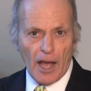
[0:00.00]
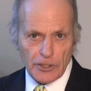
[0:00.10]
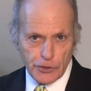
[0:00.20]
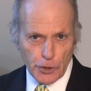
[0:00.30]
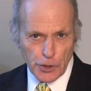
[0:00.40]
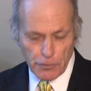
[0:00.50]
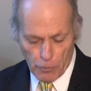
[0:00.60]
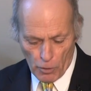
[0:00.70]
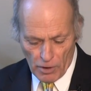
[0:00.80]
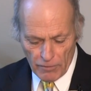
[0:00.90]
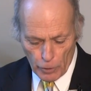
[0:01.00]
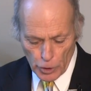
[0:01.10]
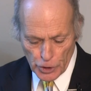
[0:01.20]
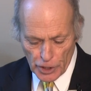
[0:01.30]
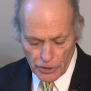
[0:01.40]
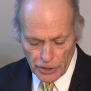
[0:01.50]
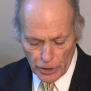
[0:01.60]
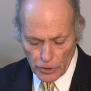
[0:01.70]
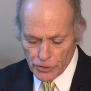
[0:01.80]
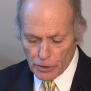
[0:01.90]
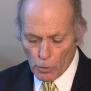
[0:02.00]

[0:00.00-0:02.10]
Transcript: A search for a virgin continues.